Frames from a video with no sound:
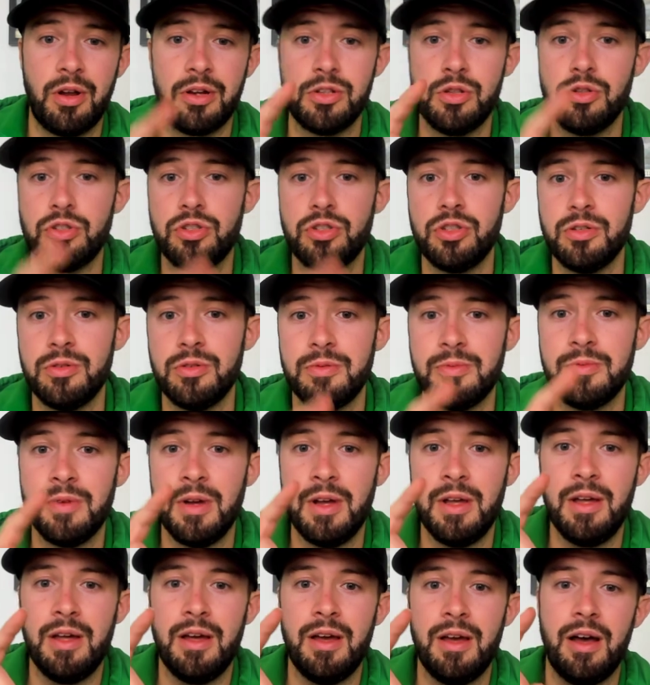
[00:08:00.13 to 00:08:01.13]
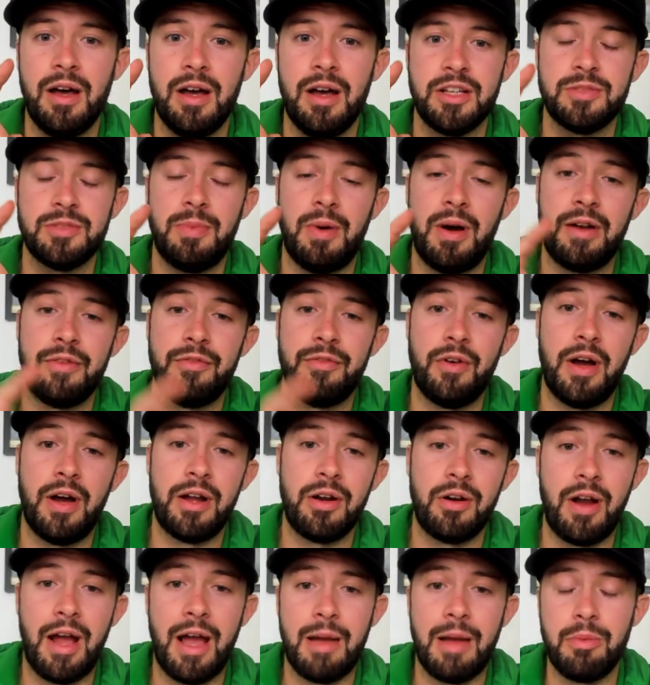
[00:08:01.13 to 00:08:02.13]
YouTube, uh,
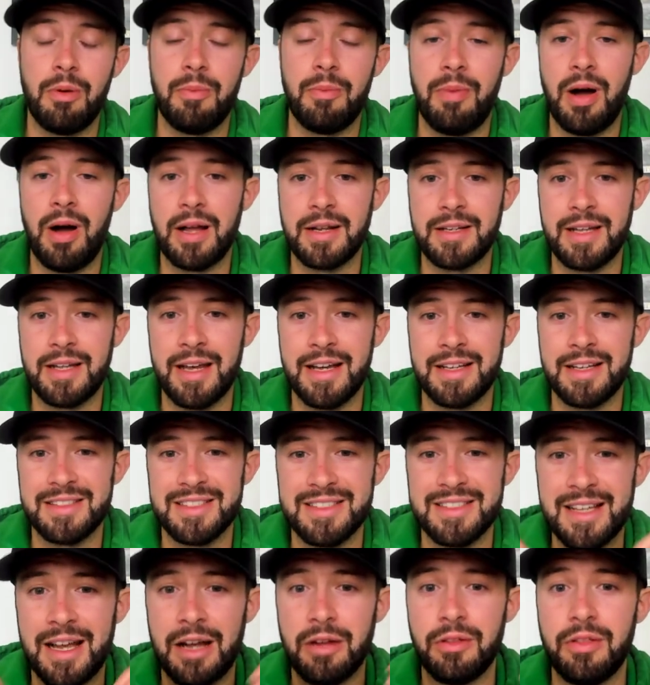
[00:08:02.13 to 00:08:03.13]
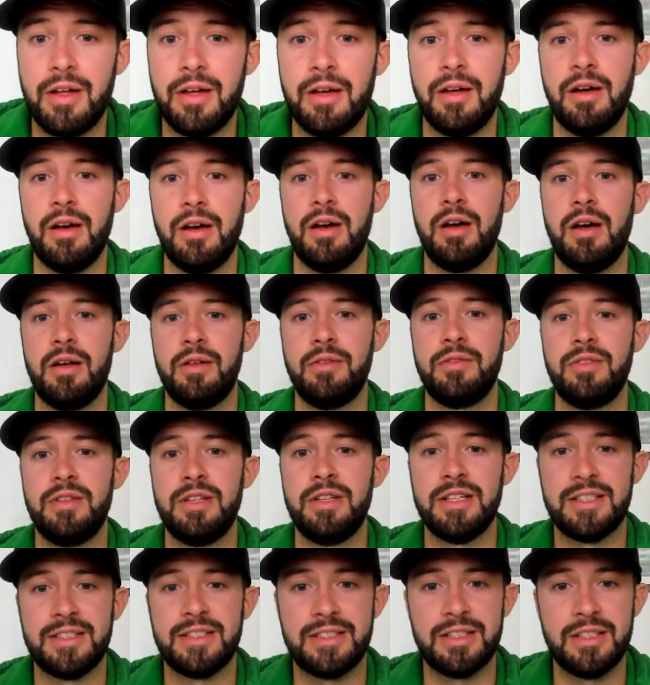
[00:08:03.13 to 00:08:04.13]
Spotify, or Apple Podcasts. It's how the, uh,
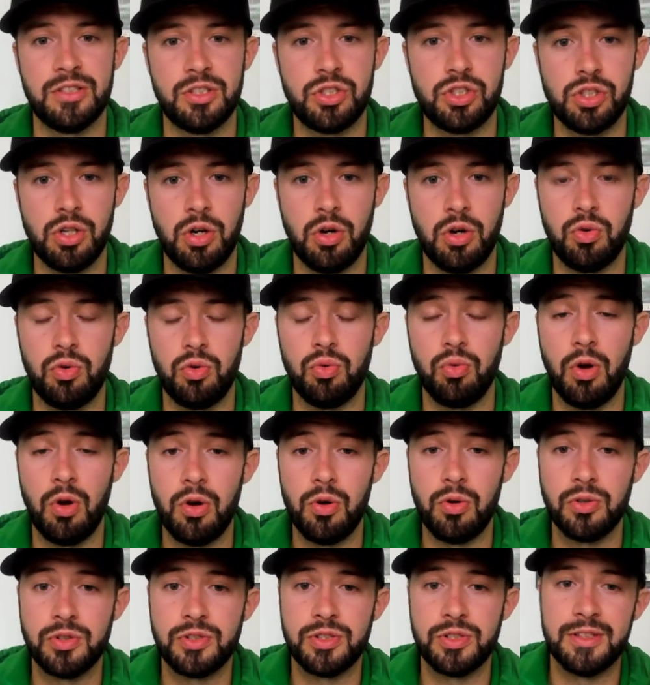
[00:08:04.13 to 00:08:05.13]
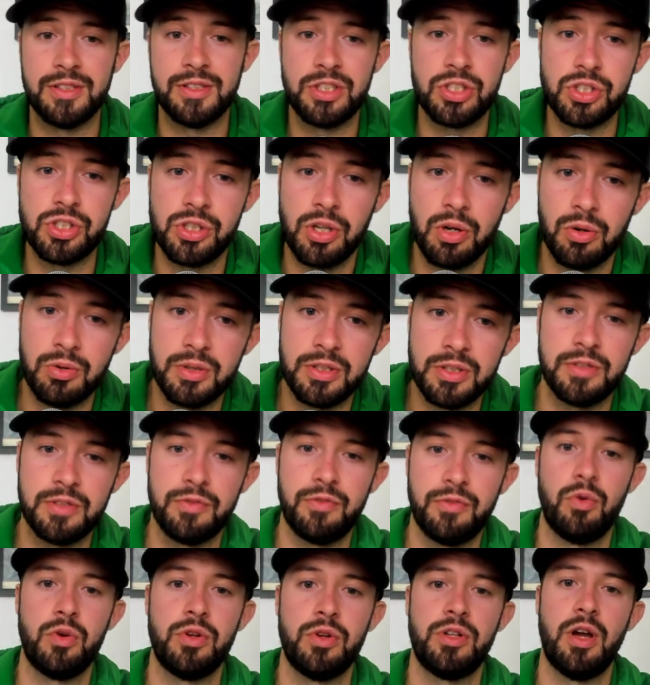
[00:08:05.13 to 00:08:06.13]
this show grows, and this show is
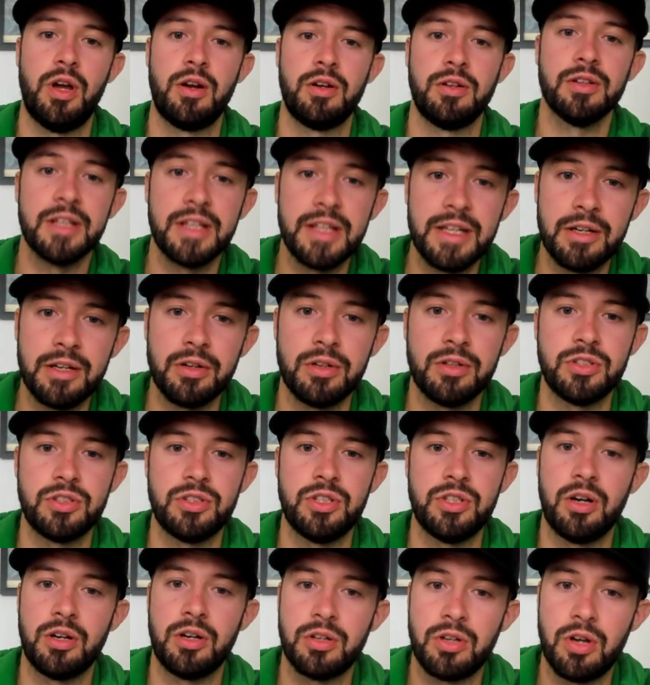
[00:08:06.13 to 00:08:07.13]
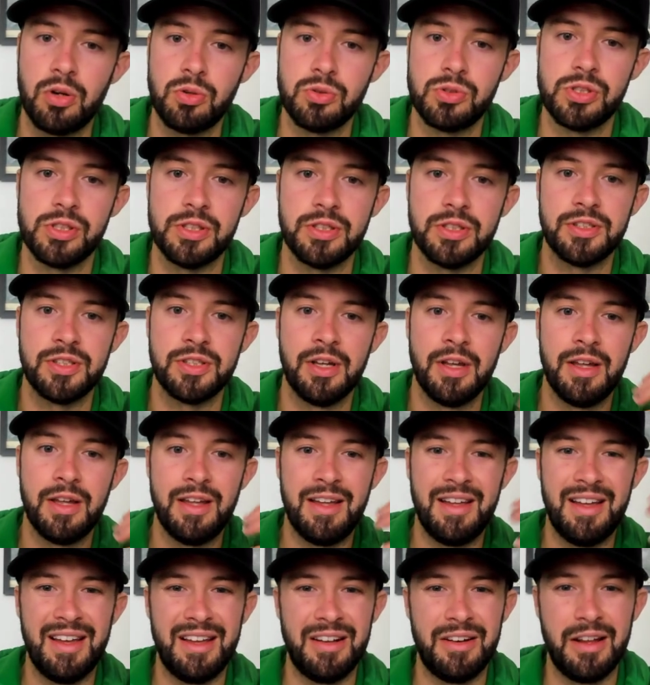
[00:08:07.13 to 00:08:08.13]
for young leaders, young coaches,
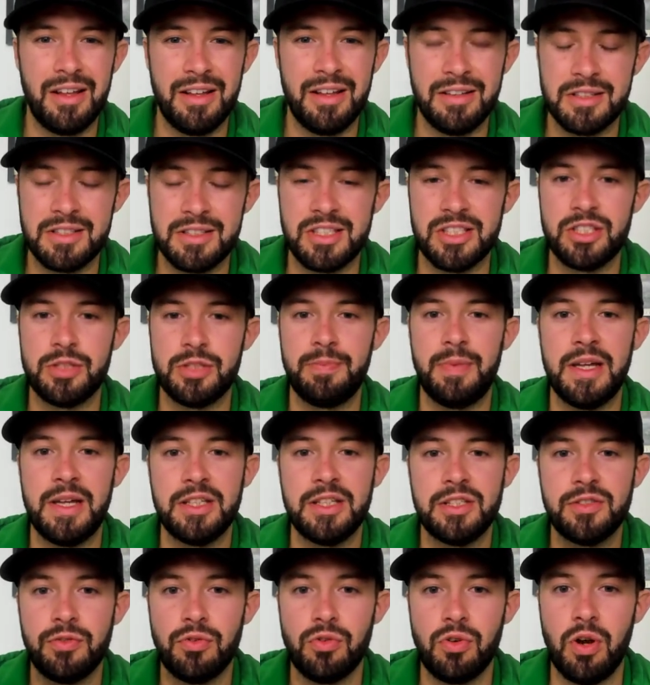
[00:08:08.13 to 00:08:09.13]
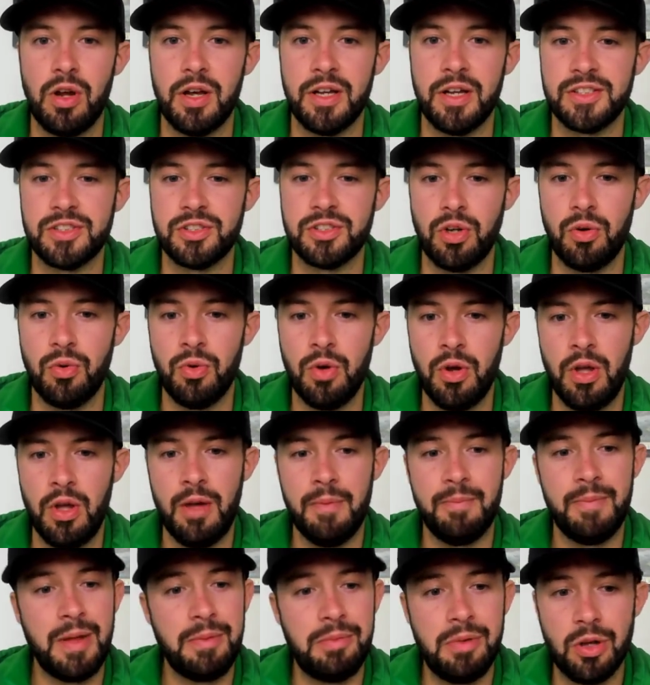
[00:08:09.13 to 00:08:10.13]
and, and it's a space for us. So
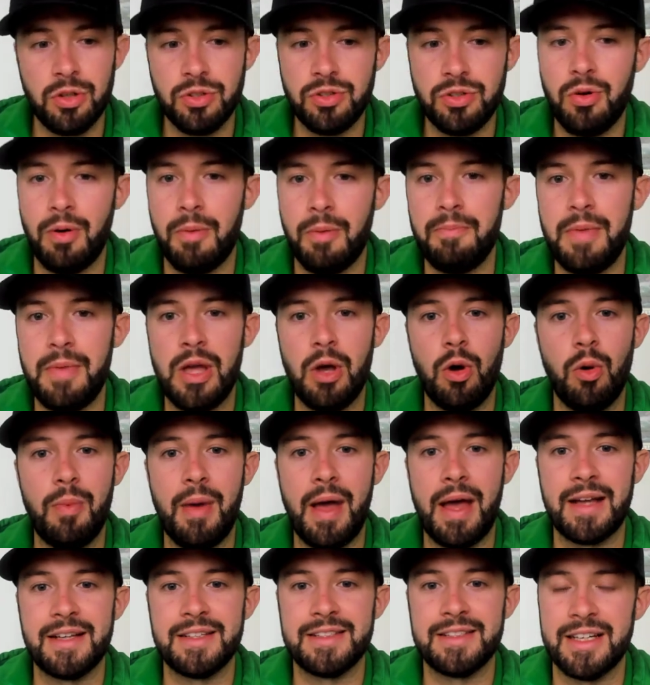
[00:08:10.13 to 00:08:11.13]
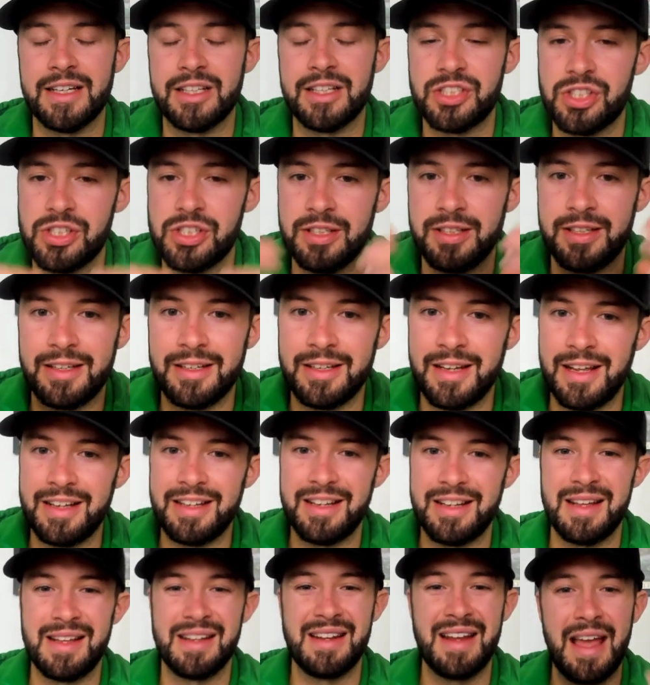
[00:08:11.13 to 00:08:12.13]
maybe I'll do a mailbag section and,
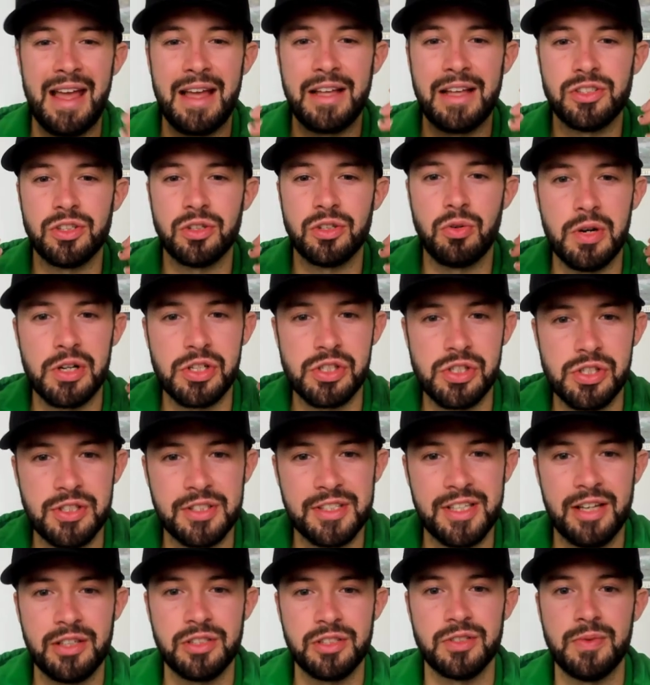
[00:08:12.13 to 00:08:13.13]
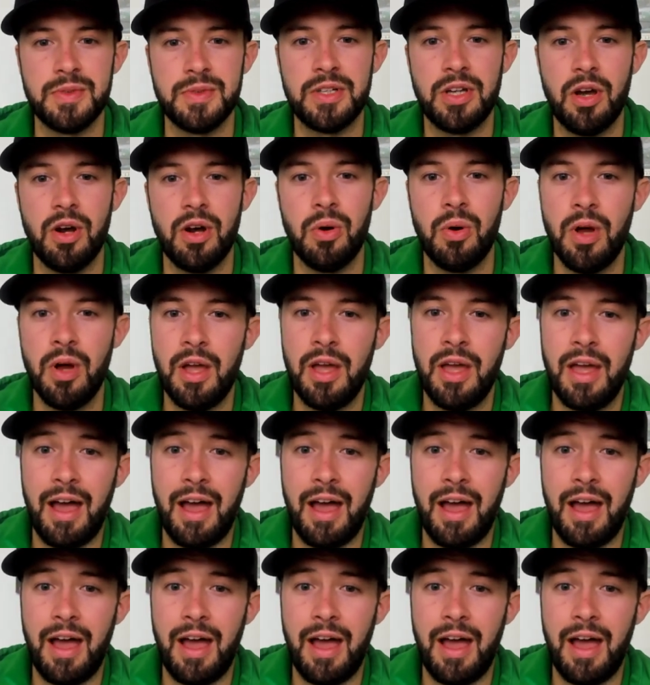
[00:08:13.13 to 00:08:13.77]
and, and answer questions as we go.